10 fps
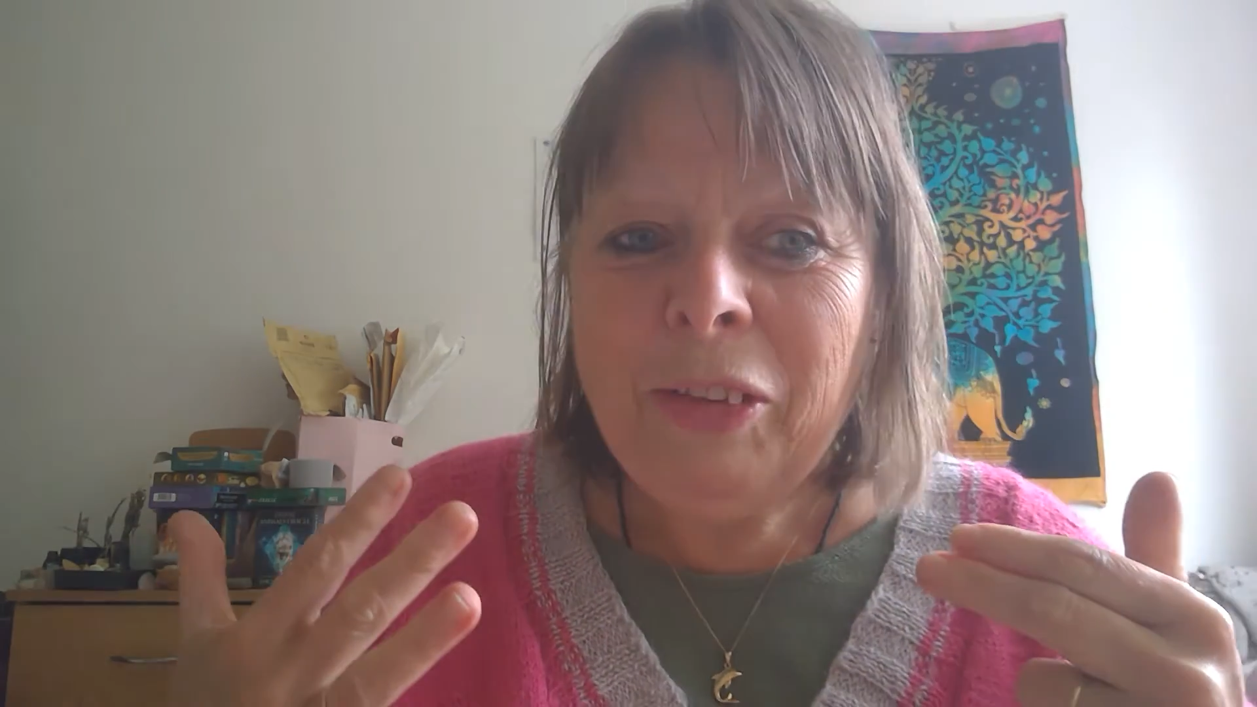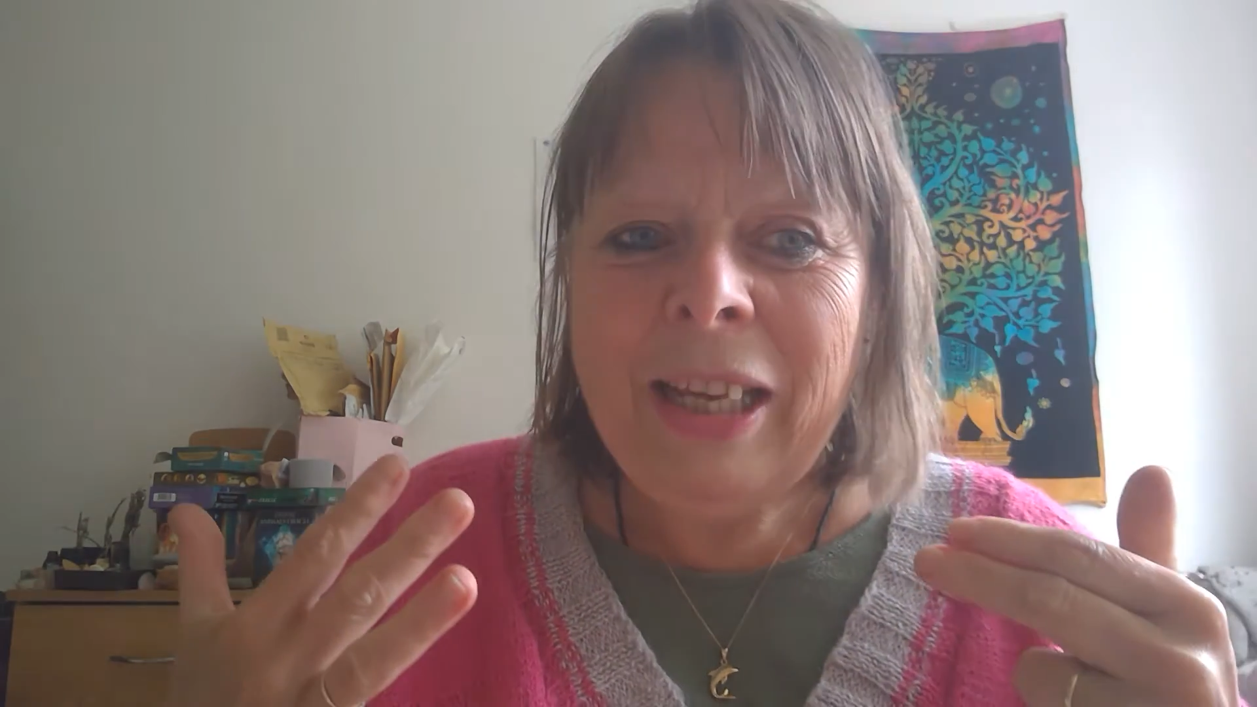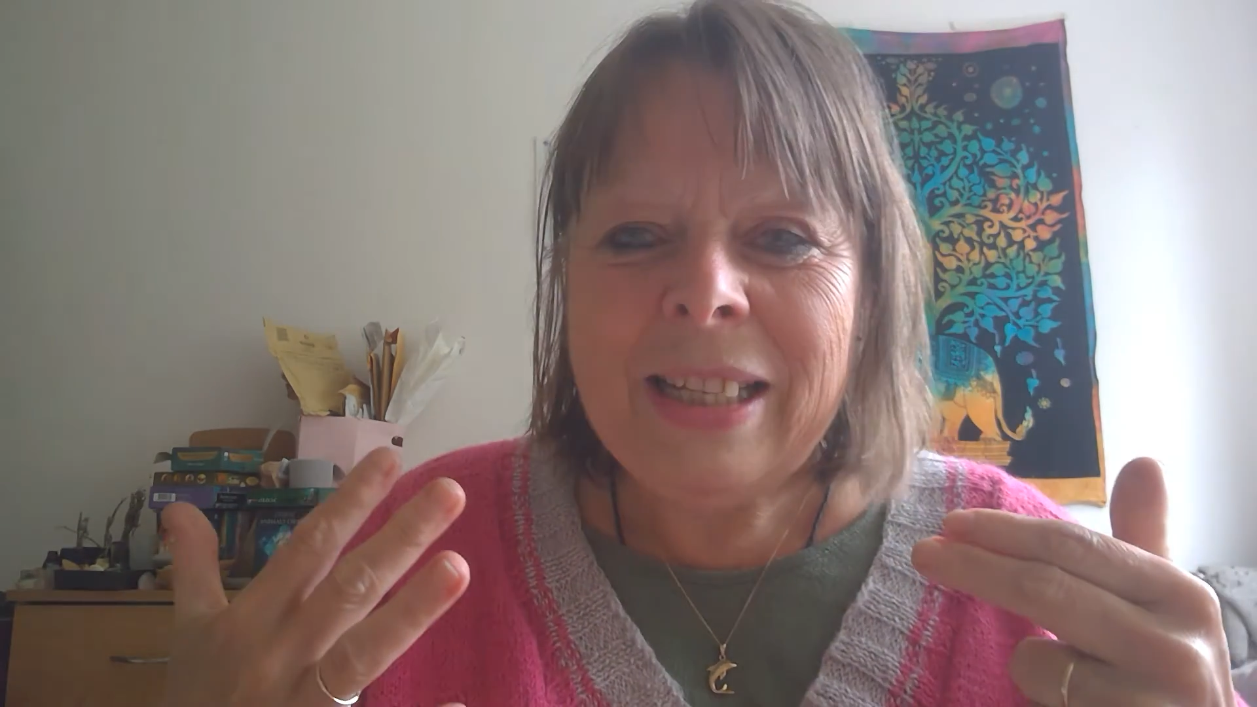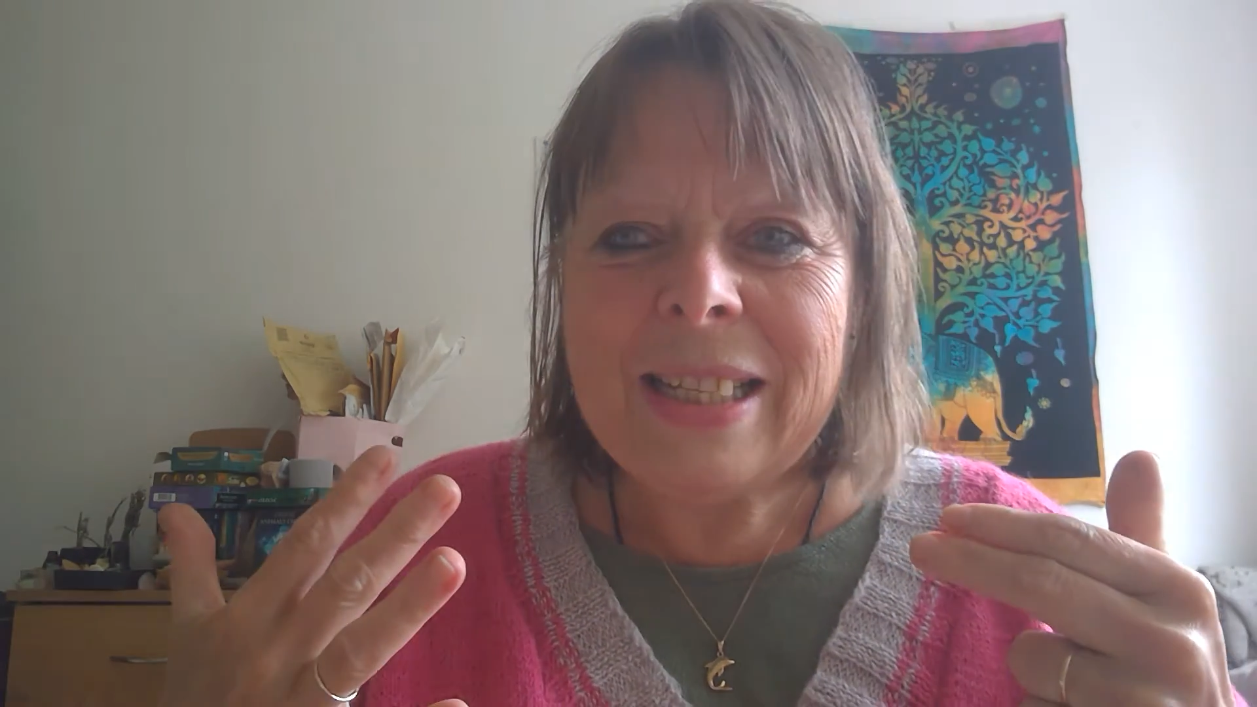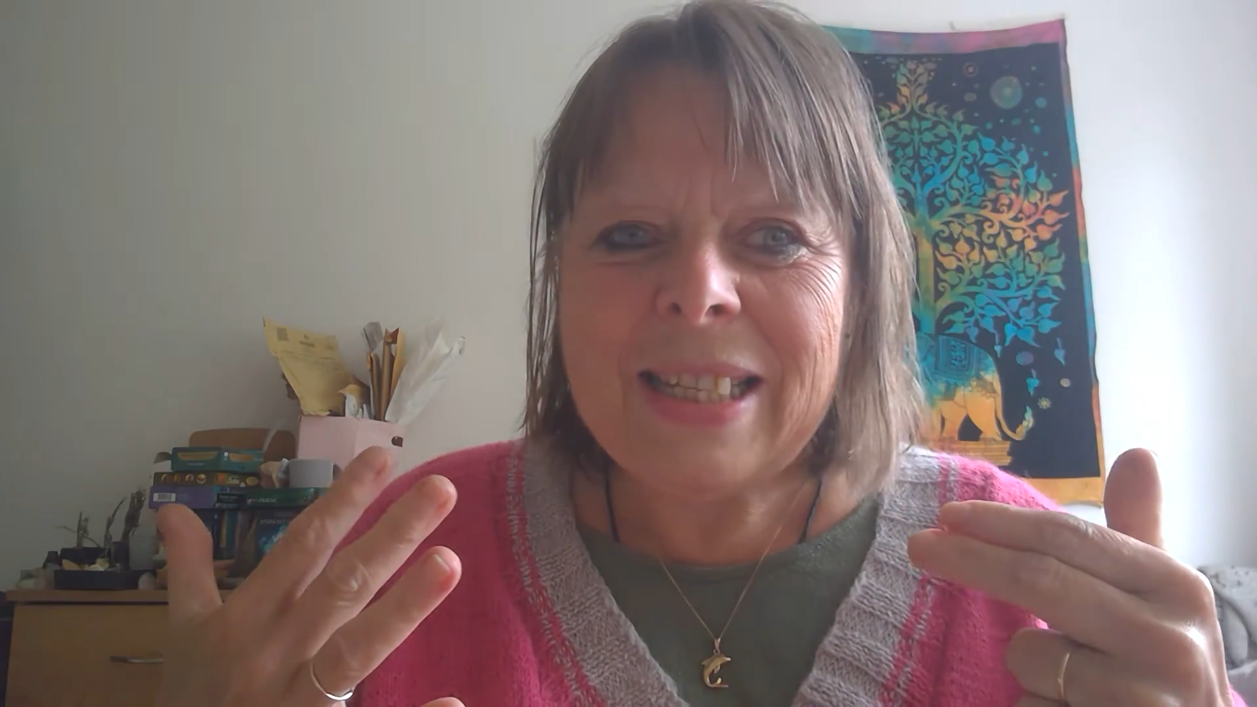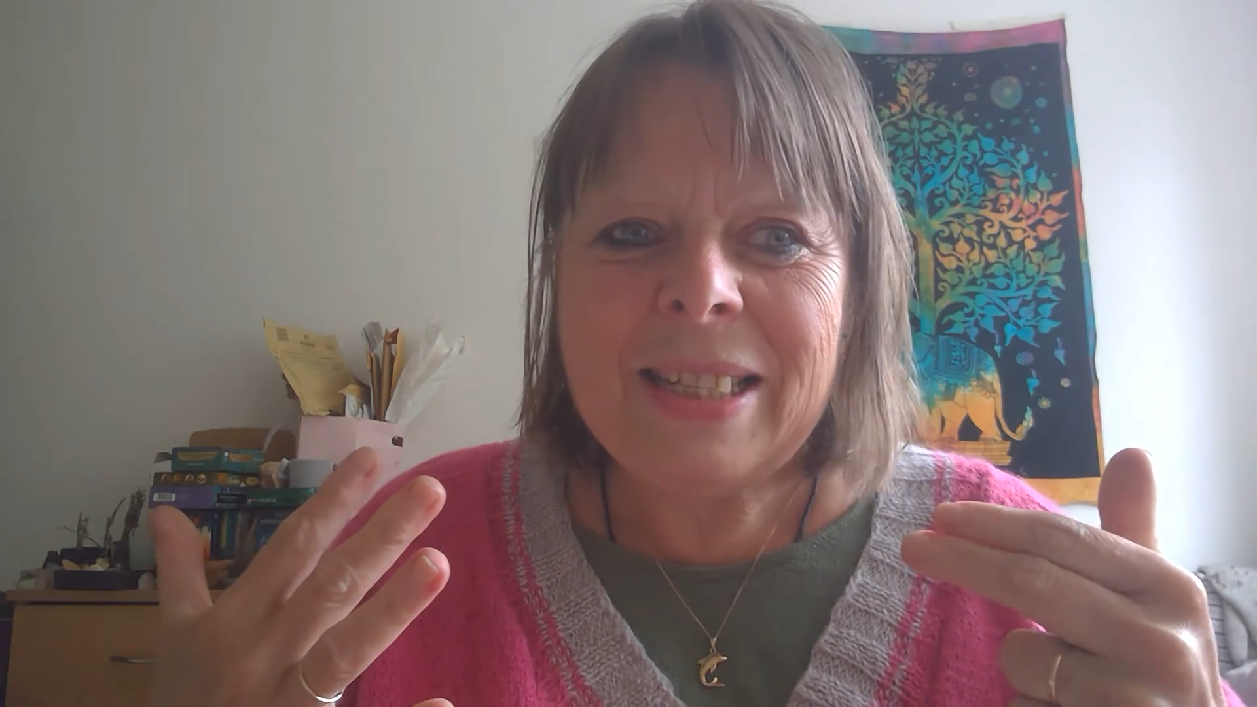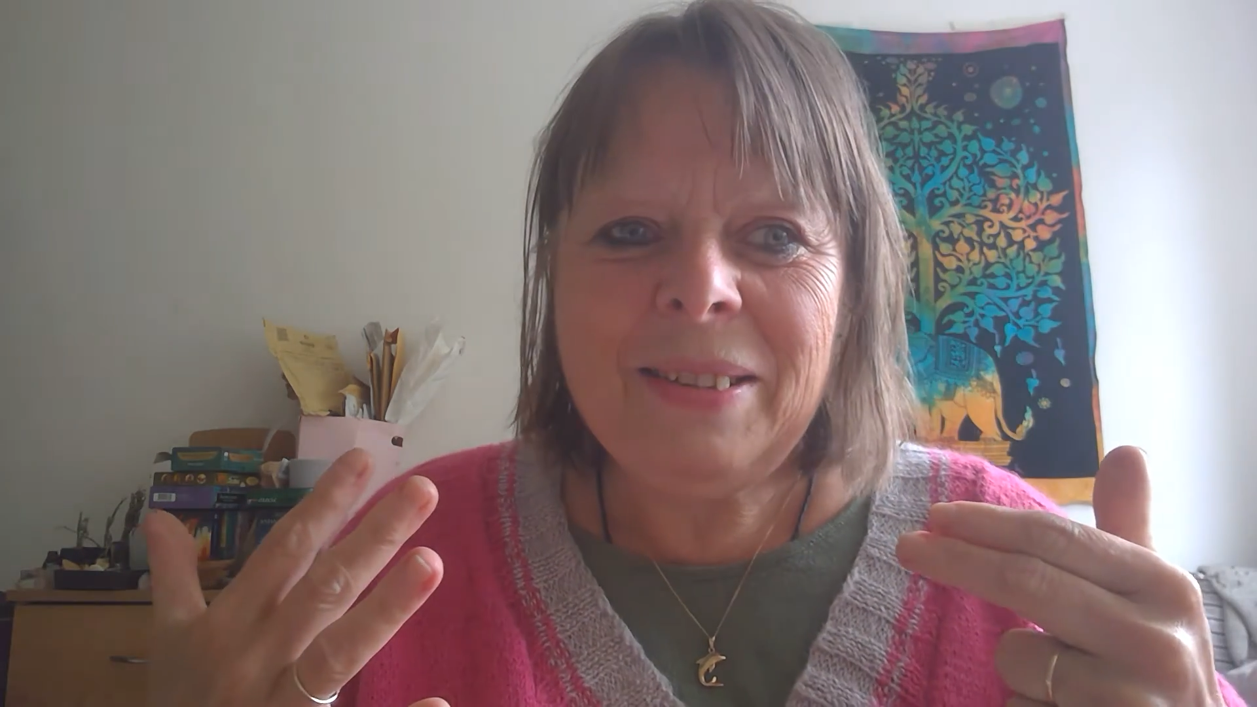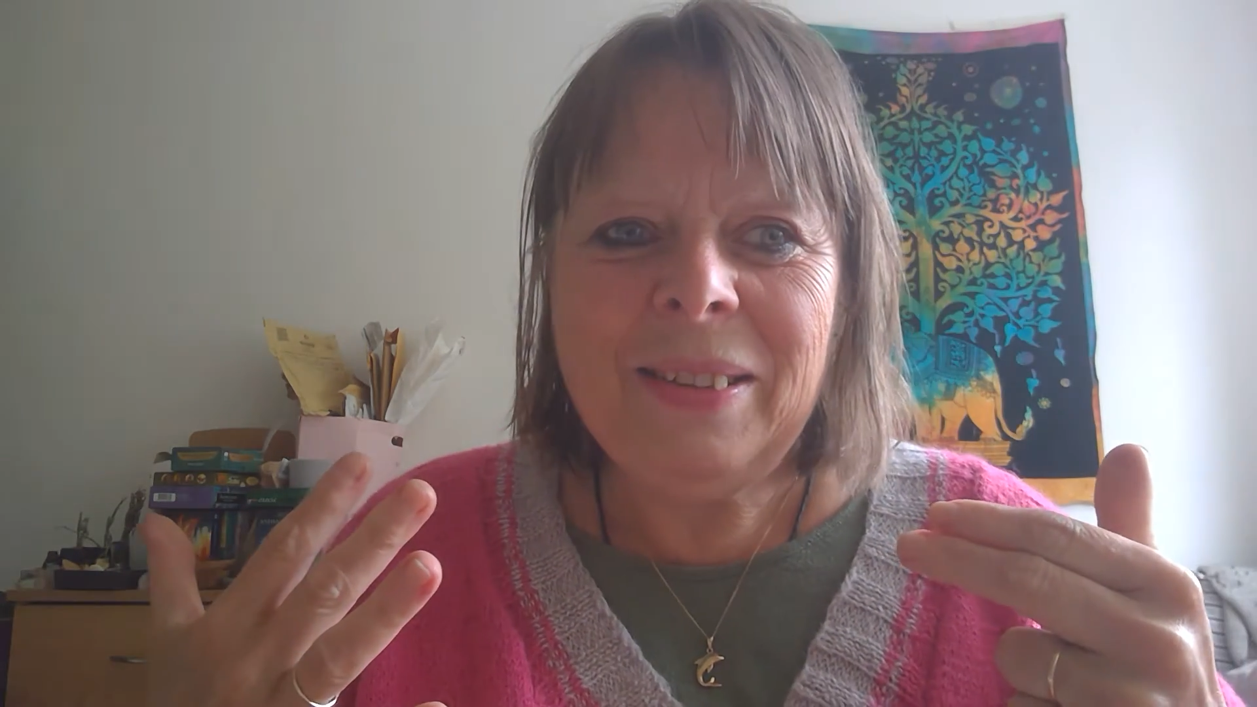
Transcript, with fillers: things.